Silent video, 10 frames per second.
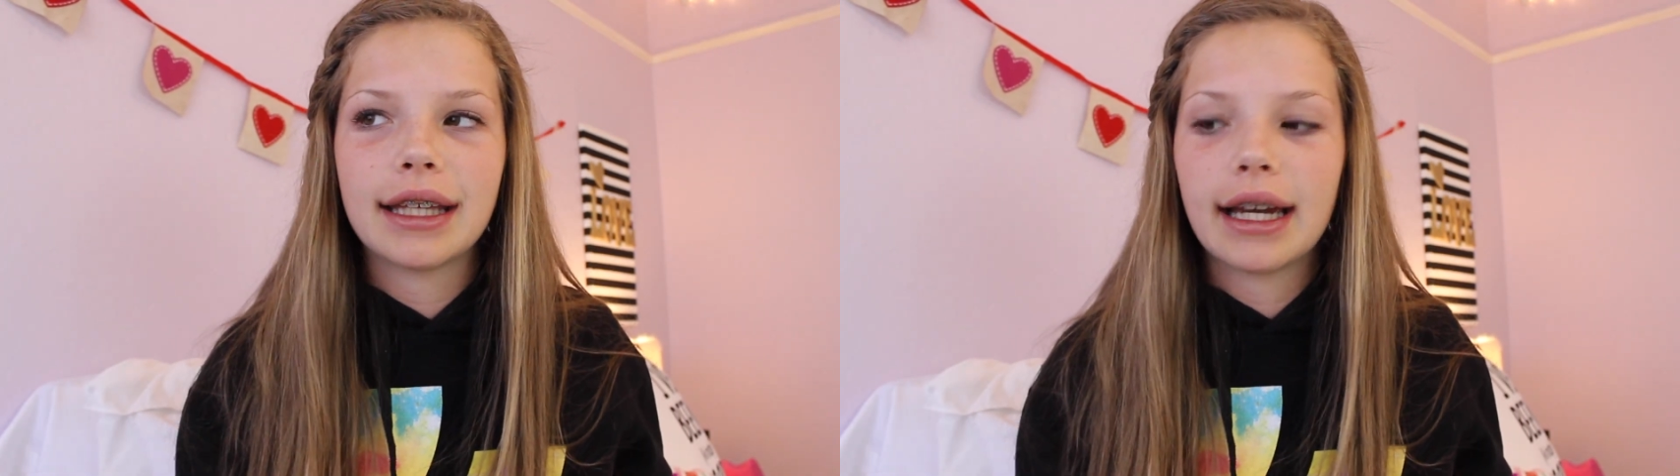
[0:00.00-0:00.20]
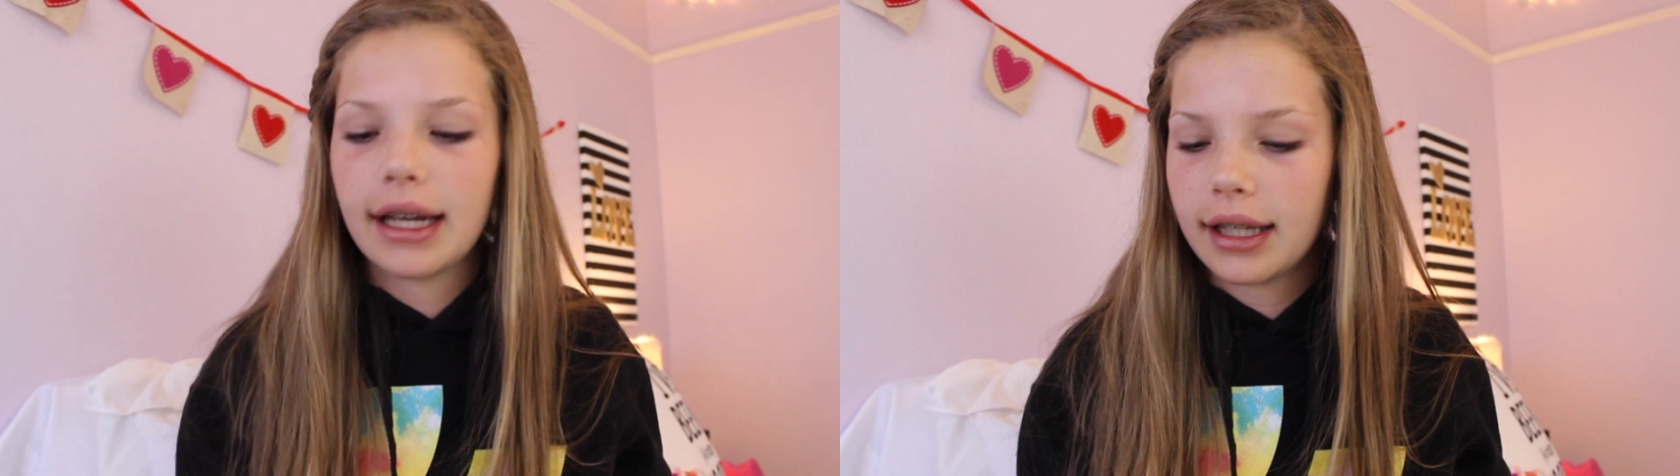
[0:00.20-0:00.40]

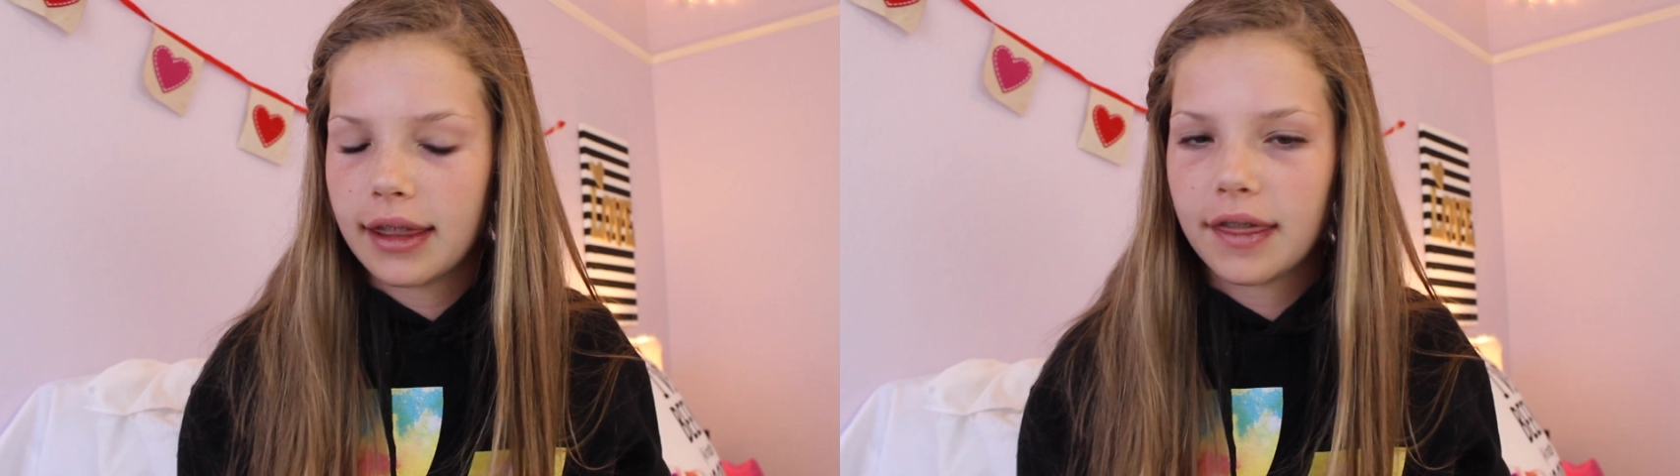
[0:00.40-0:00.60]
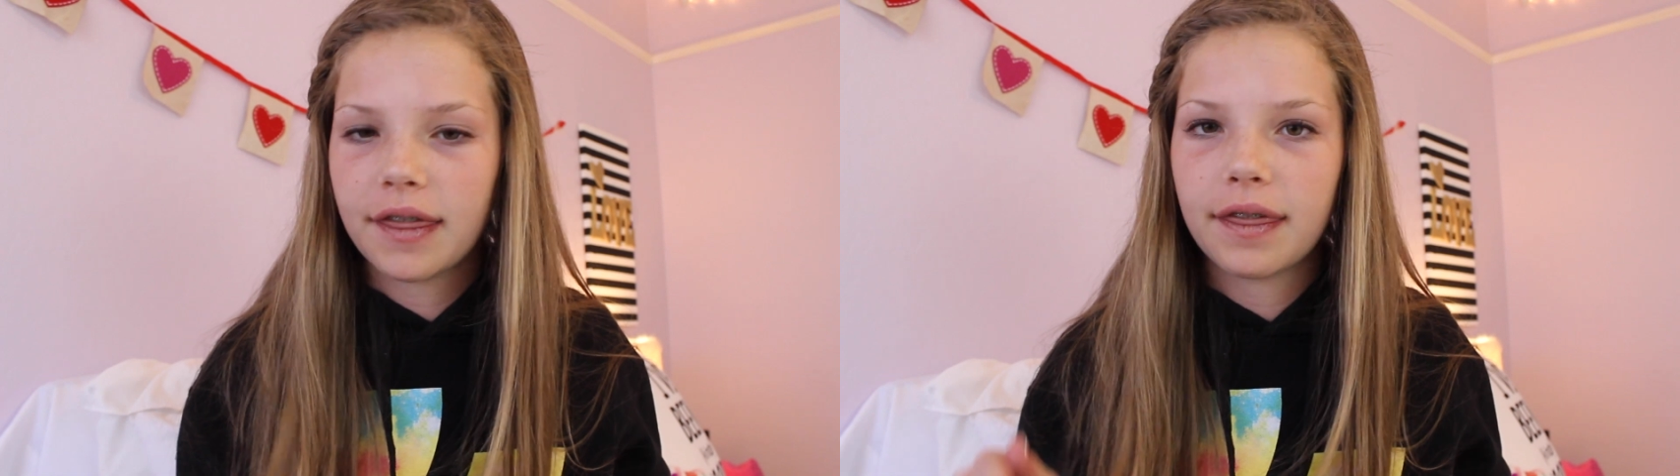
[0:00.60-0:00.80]
Yeah, I
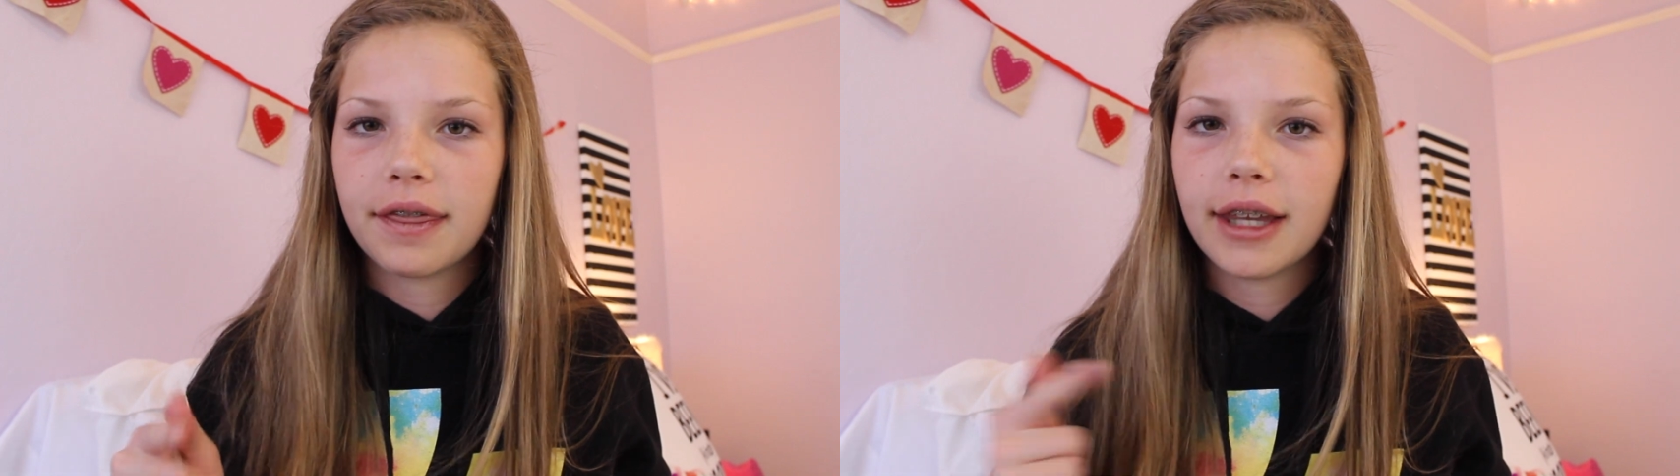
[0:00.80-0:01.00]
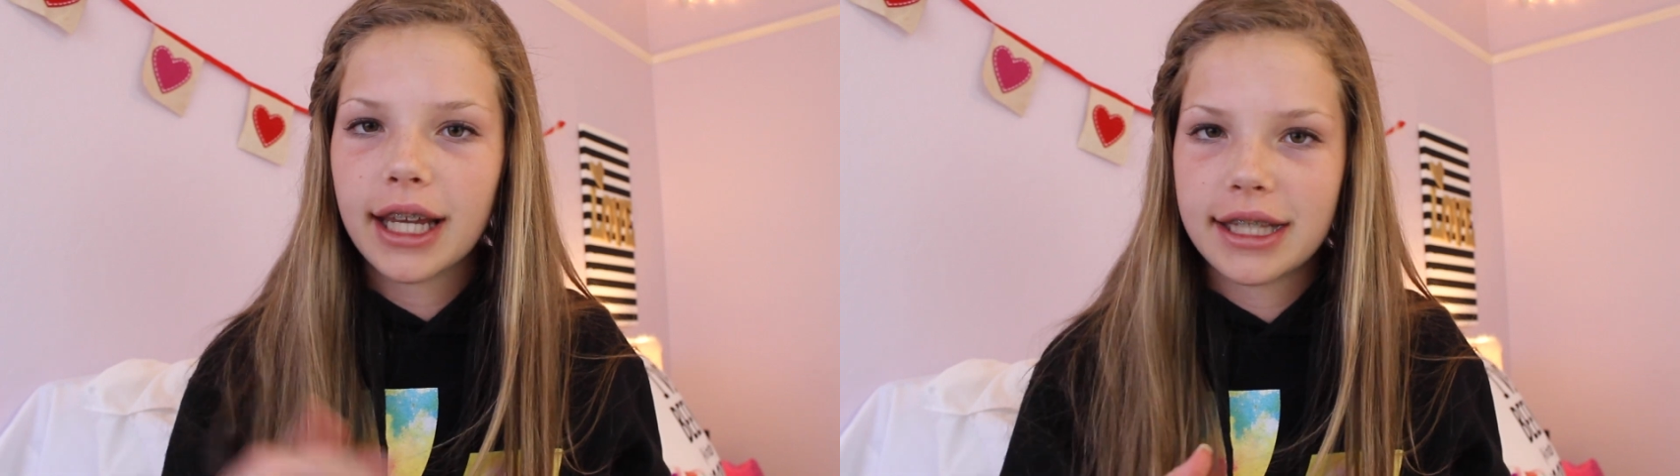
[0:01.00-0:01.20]

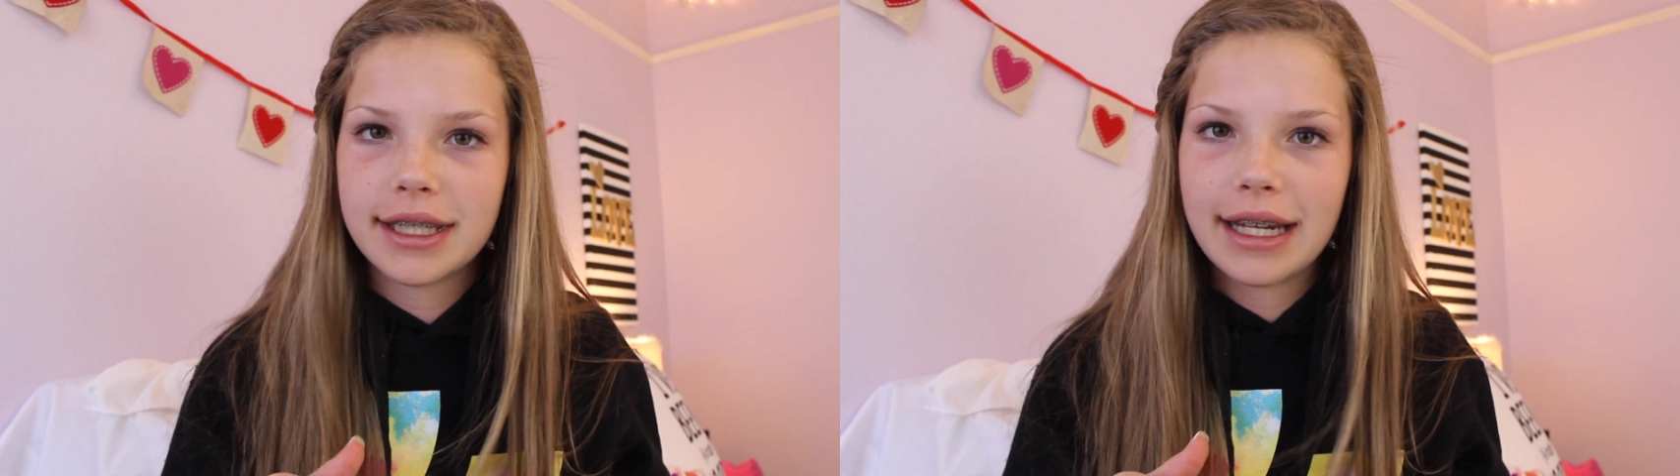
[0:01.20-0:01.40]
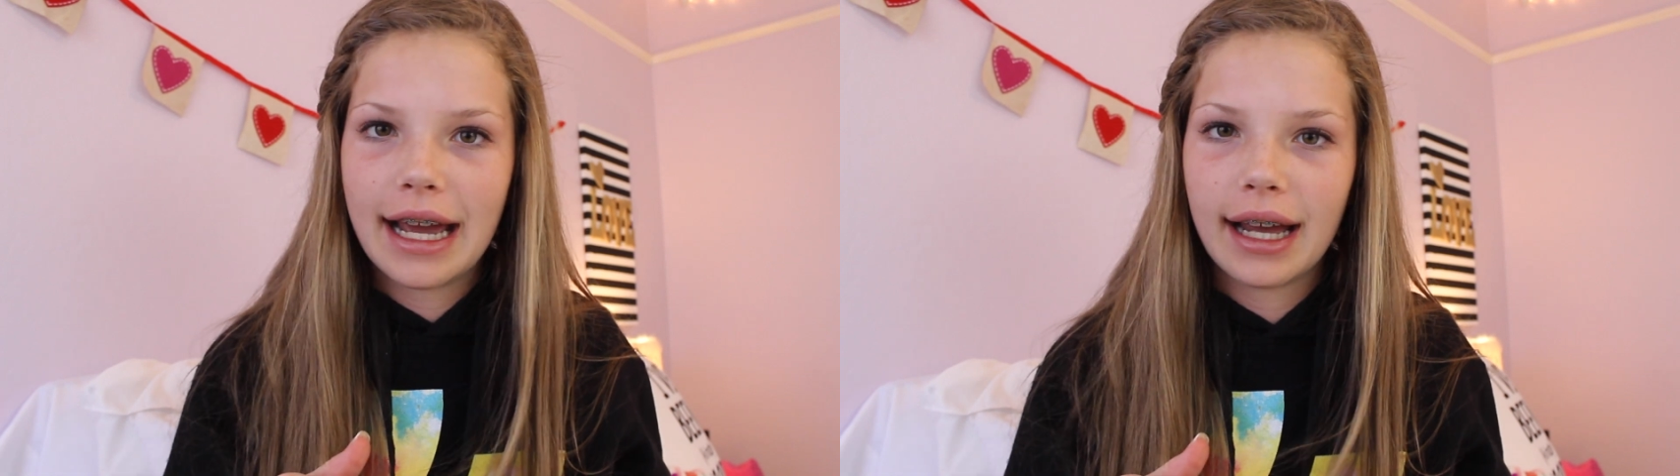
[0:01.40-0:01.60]
think it's
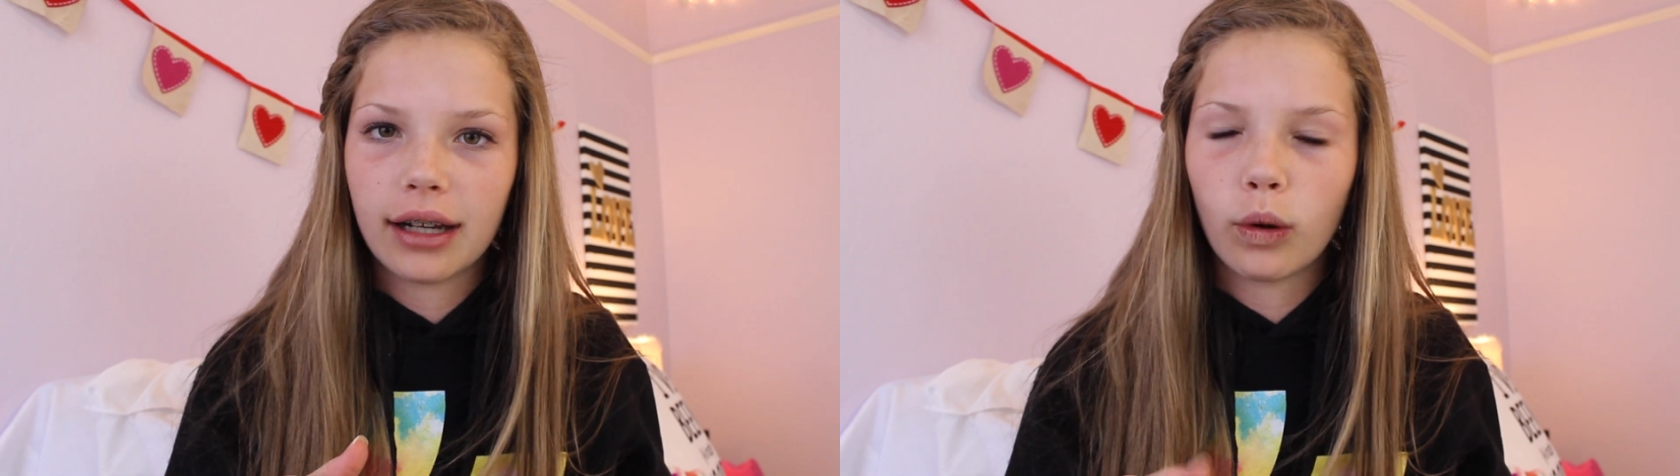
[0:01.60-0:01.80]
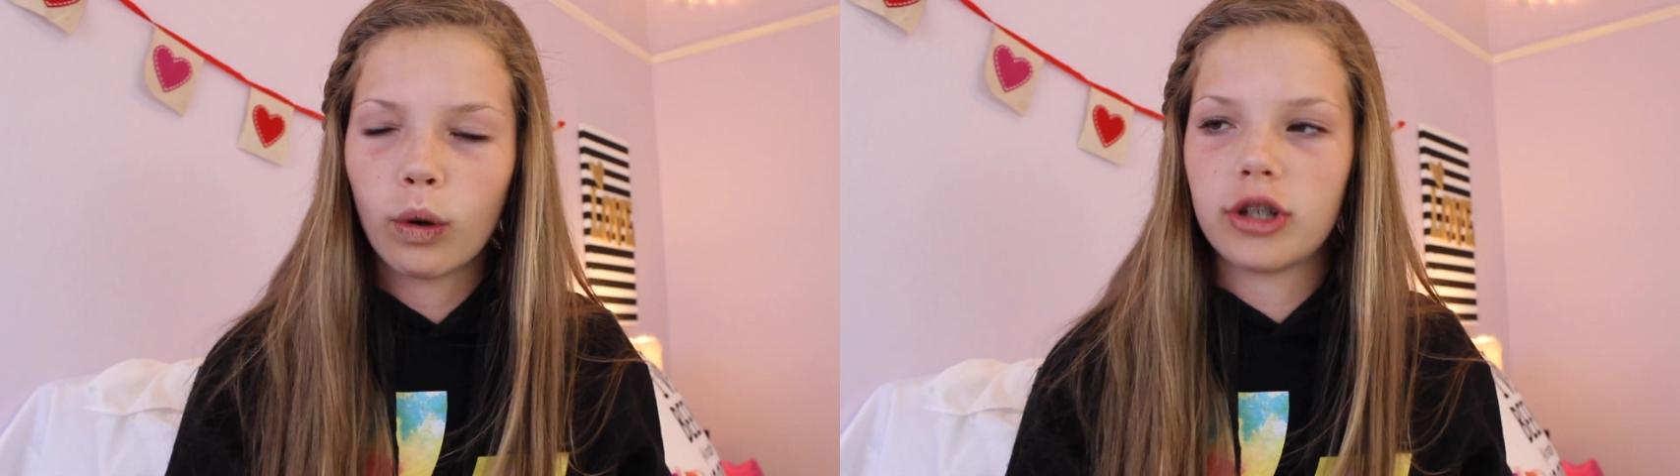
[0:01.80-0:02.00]
a
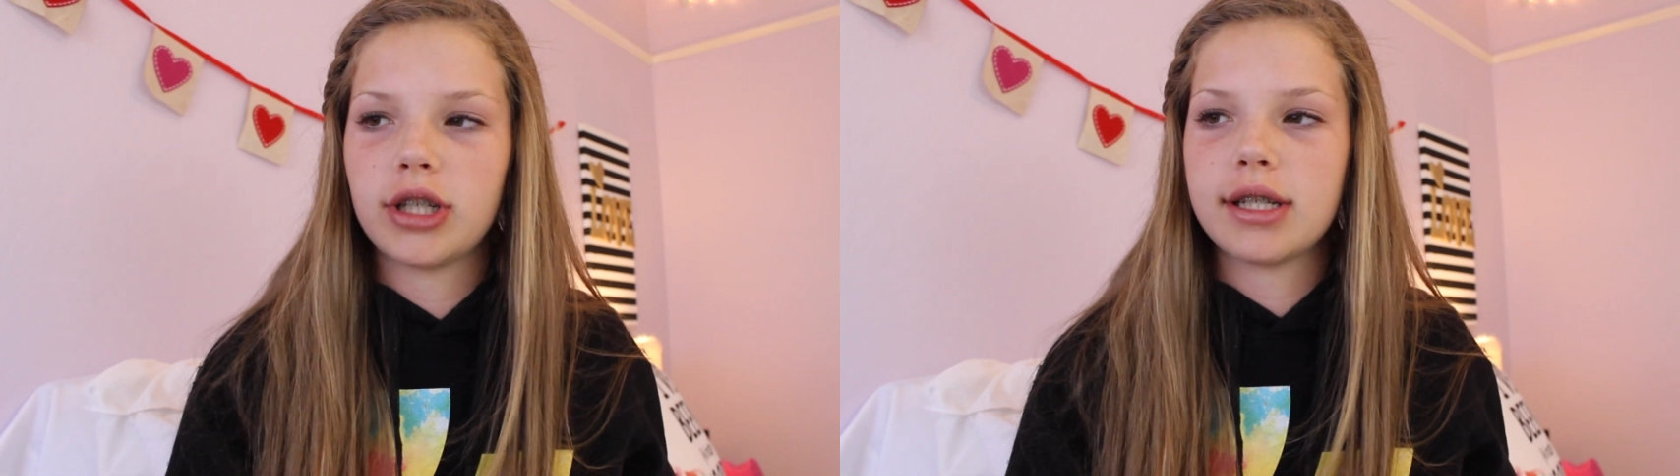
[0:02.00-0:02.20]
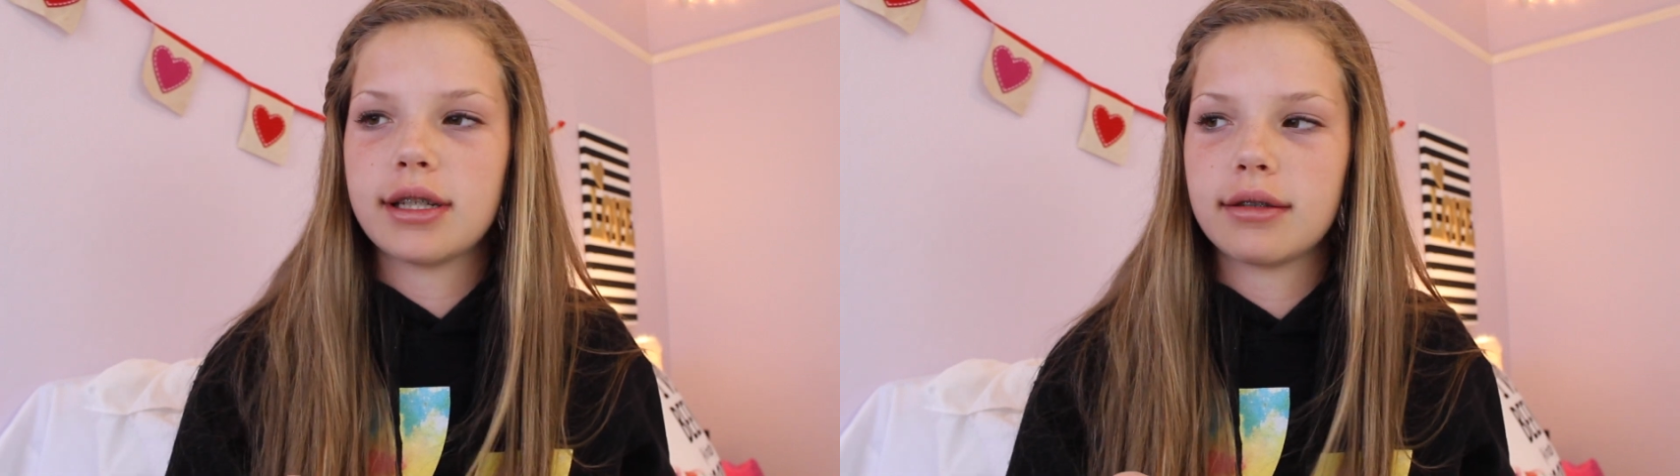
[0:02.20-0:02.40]
tag or
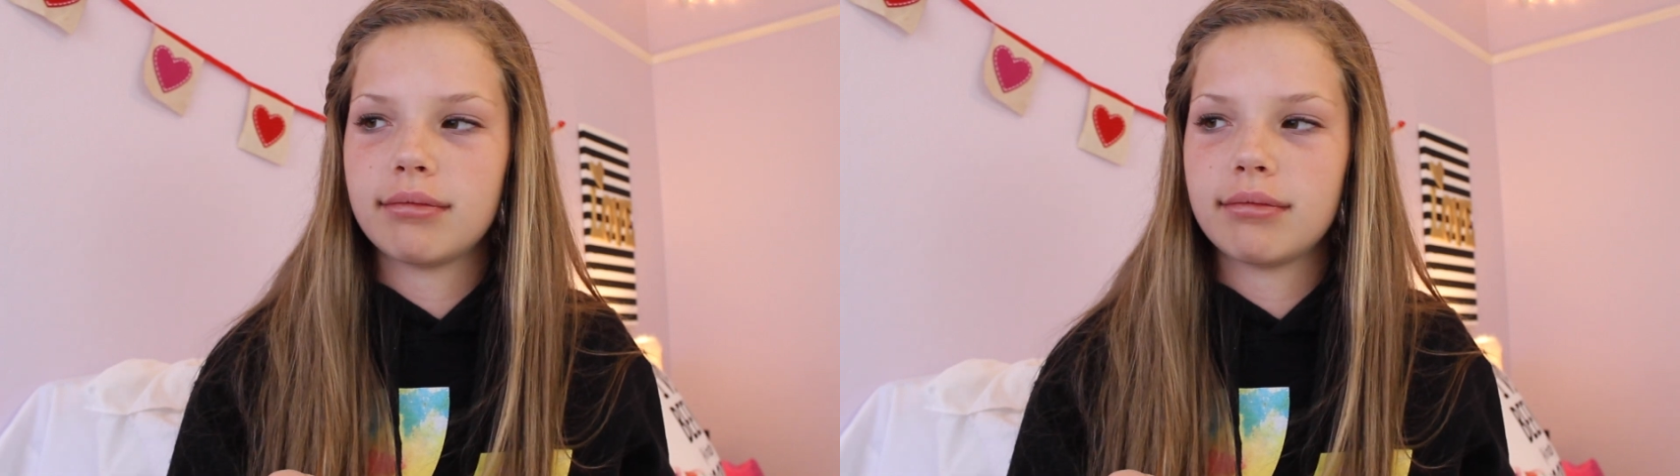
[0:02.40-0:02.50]
just